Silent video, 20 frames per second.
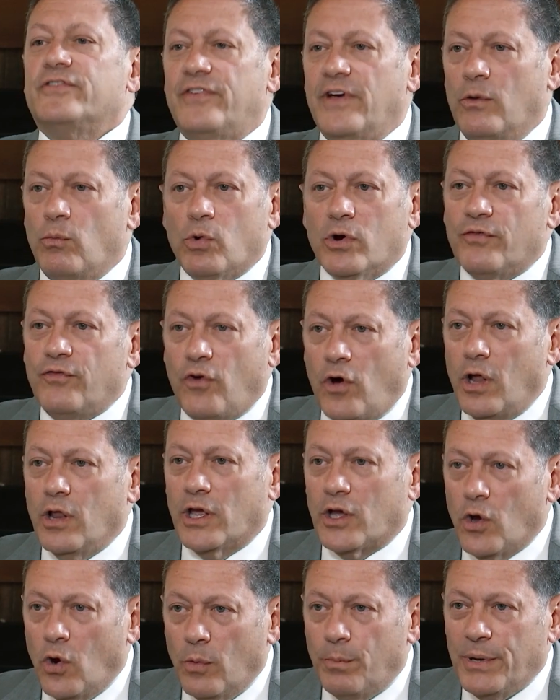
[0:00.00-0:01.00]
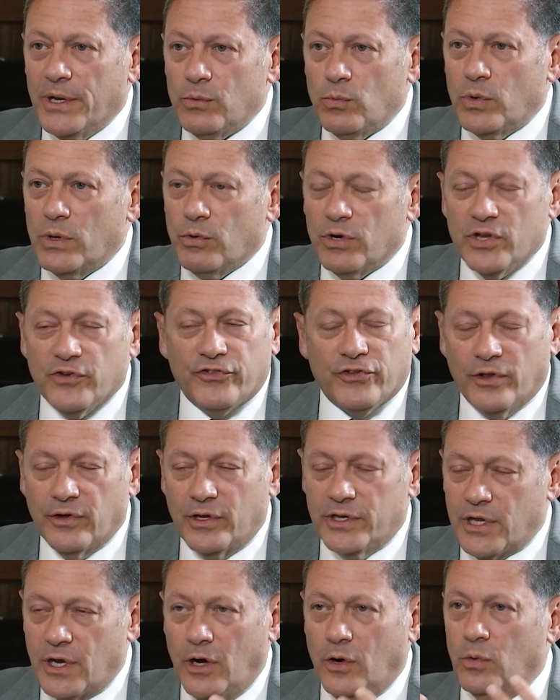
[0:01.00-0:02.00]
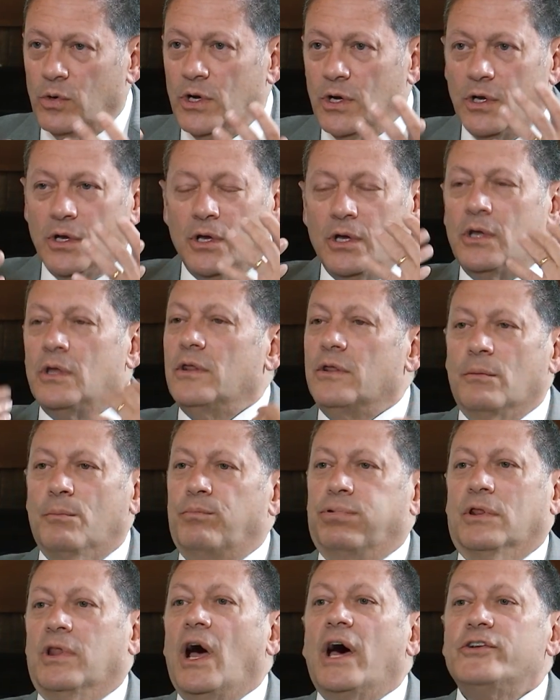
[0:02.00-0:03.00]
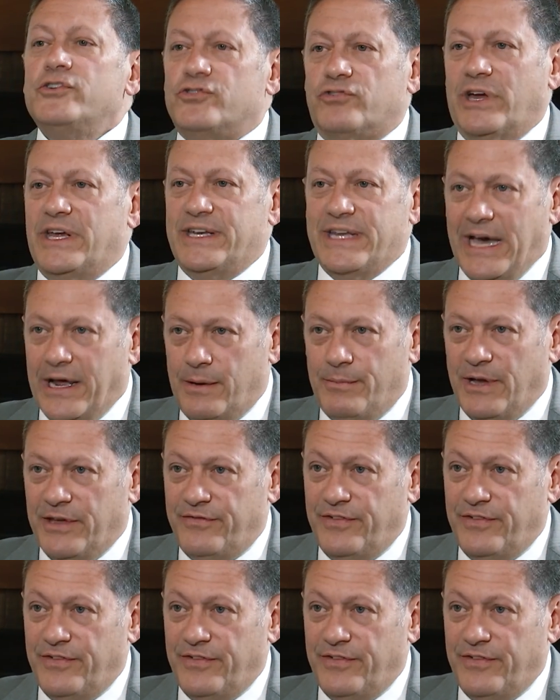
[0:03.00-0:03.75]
fell, were falling open. We were just, you know, the blood drained out of my